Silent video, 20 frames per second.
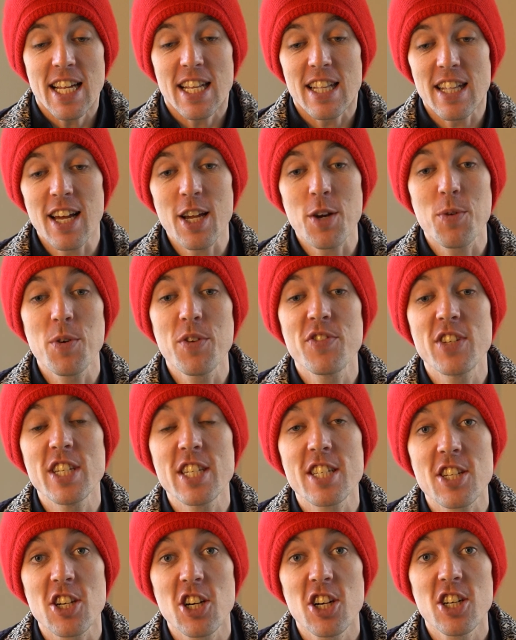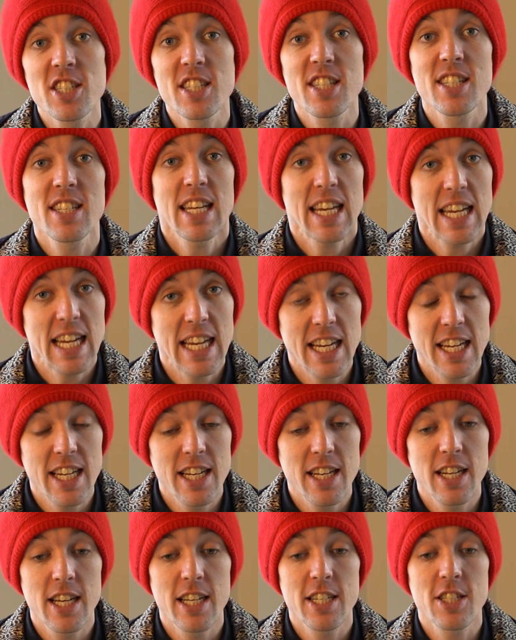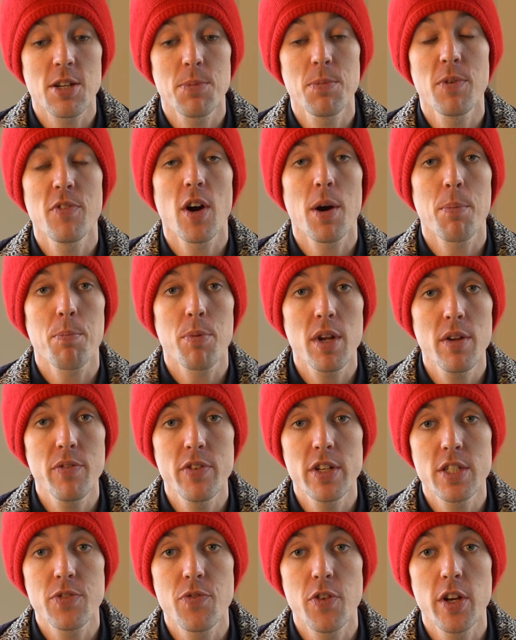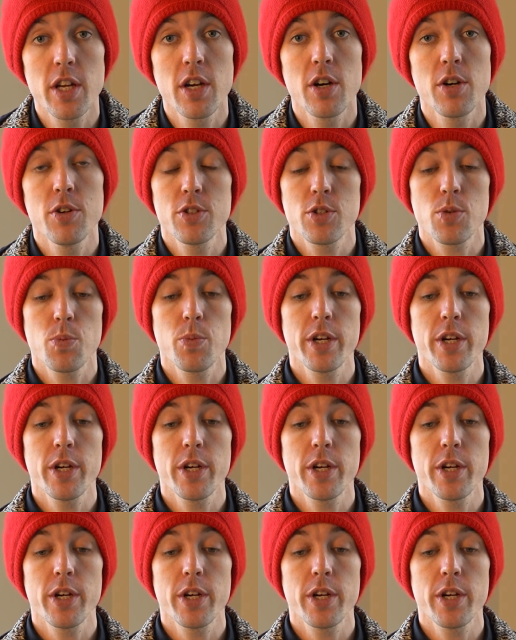Like we've discussed in some of our previous videos,